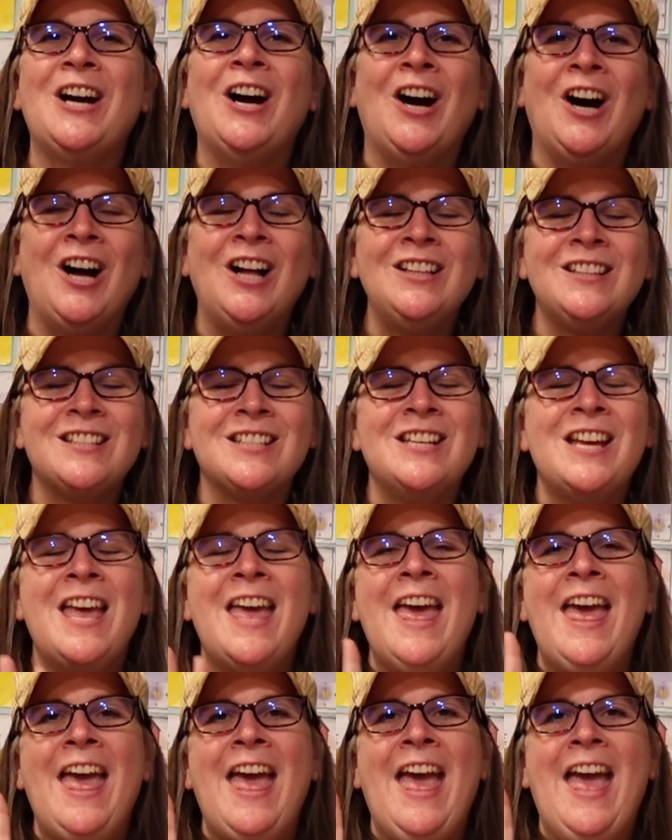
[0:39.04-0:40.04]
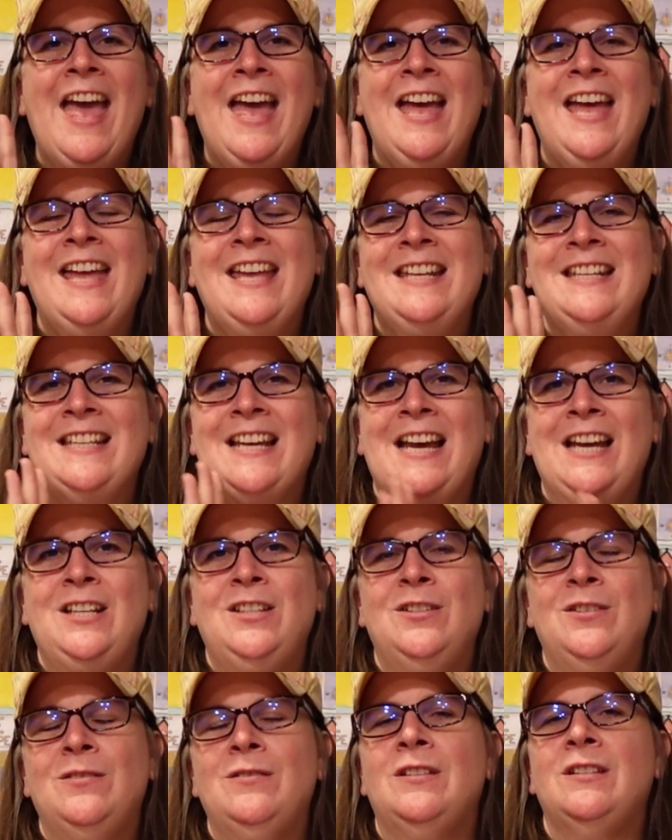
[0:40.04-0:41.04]
halt and I
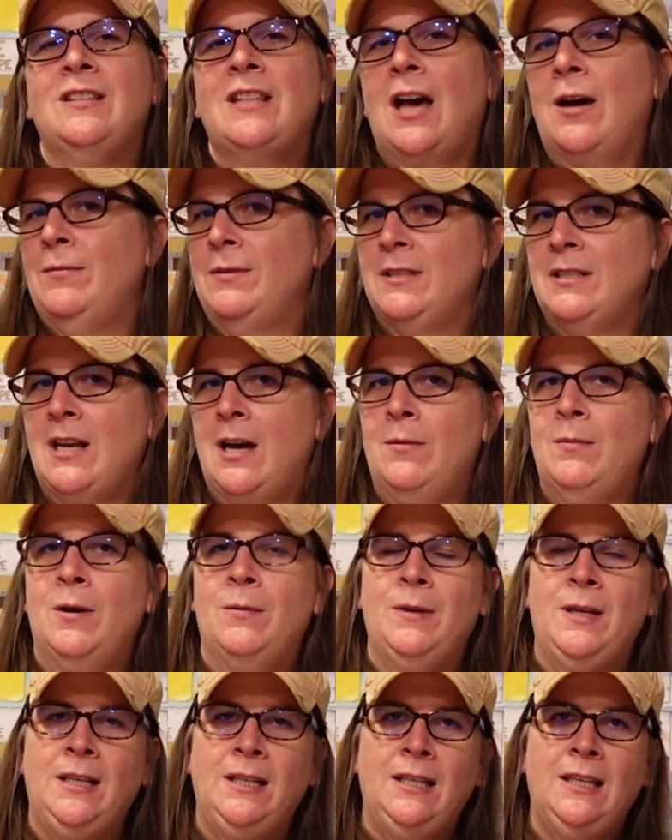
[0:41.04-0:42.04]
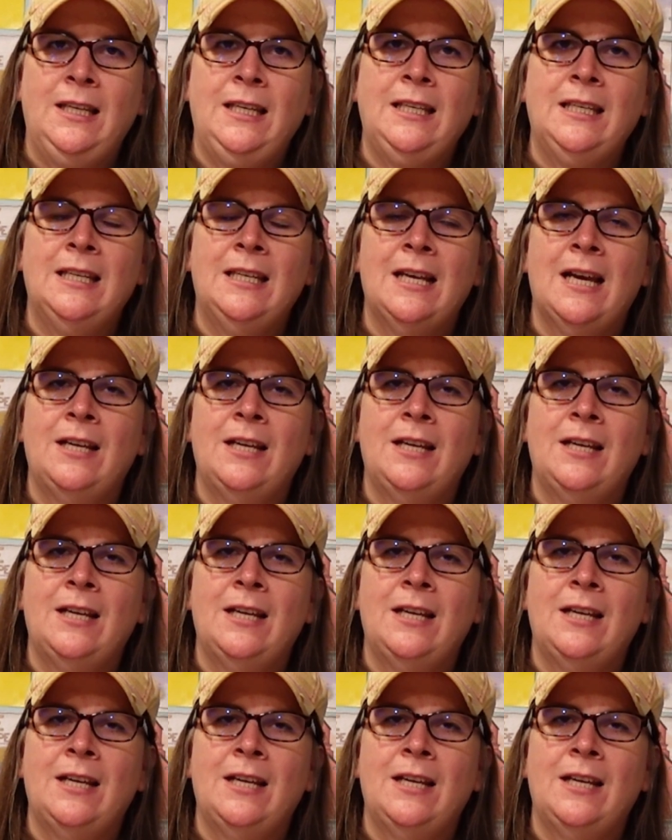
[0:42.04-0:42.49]
knew that that was not what we needed.